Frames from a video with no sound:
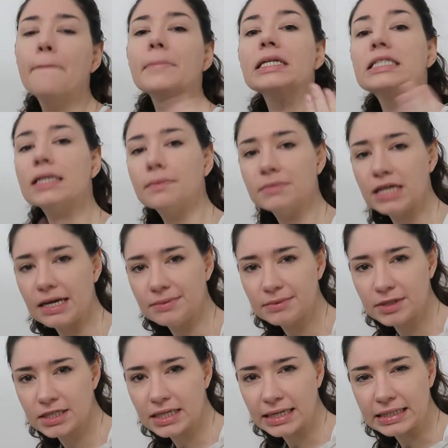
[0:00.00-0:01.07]
but
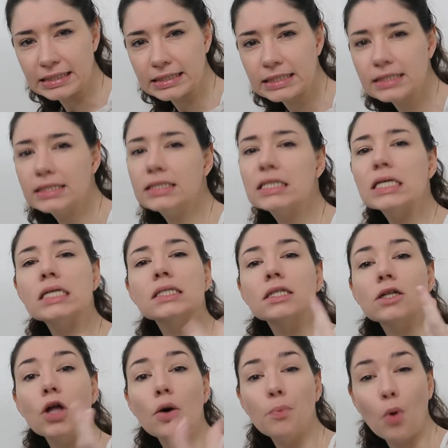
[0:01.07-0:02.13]
sometimes the consistency is a
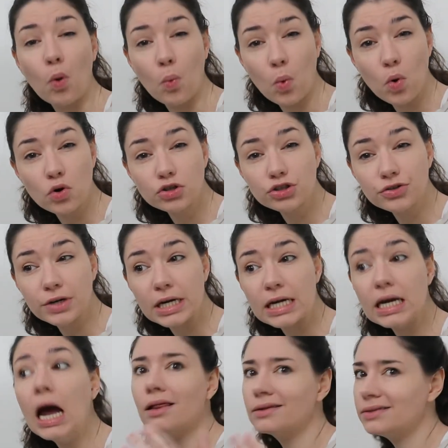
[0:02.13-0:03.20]
lot more
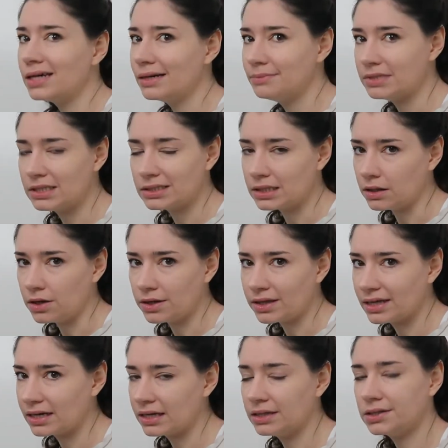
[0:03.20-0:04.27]
watery, other times it's a lot
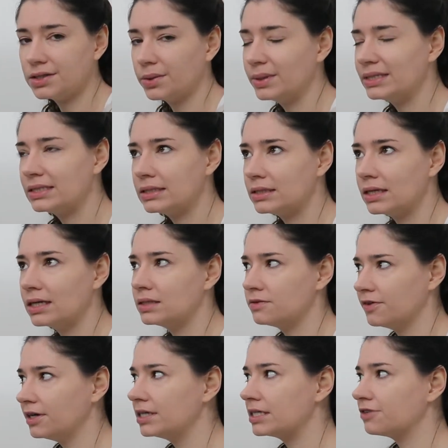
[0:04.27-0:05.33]
thicker, so it's
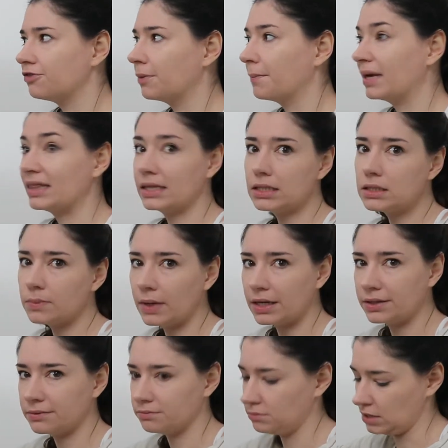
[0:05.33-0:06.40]
very different. But this
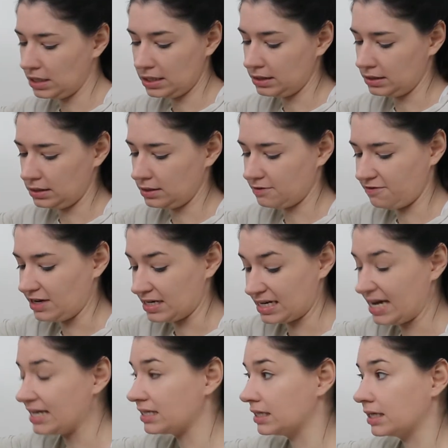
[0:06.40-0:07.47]
one is
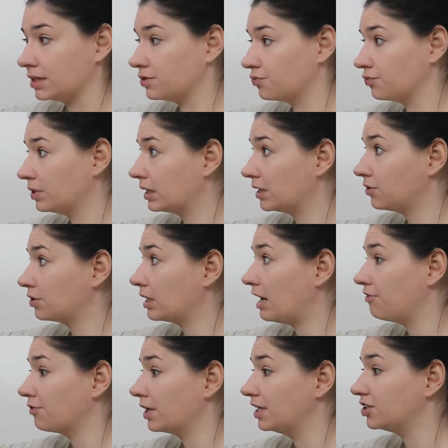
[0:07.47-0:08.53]
fantastic. It's really good
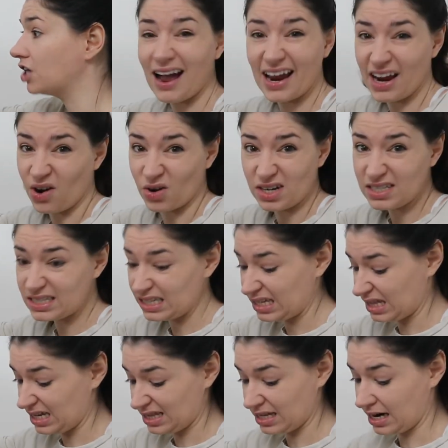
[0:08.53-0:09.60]
coverage. I honestly
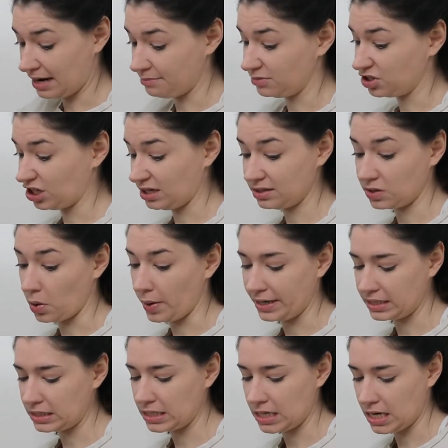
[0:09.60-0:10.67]
think that I'm just
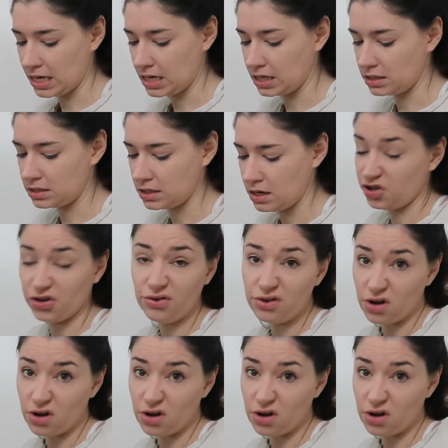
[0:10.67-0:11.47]
going to need 2